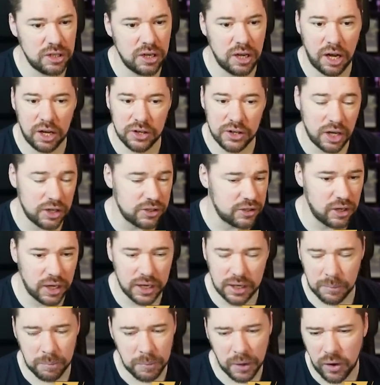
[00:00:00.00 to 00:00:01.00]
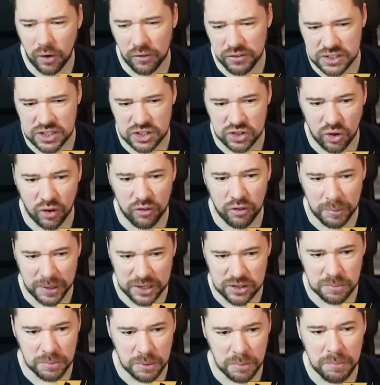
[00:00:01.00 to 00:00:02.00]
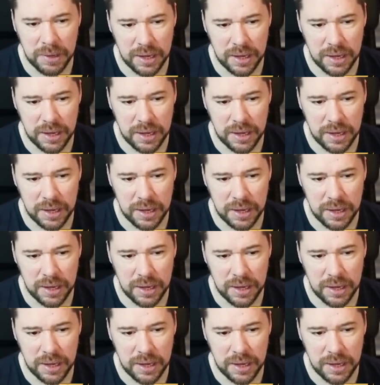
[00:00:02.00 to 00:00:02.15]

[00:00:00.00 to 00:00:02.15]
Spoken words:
I'd like, obviously it's not a formation, but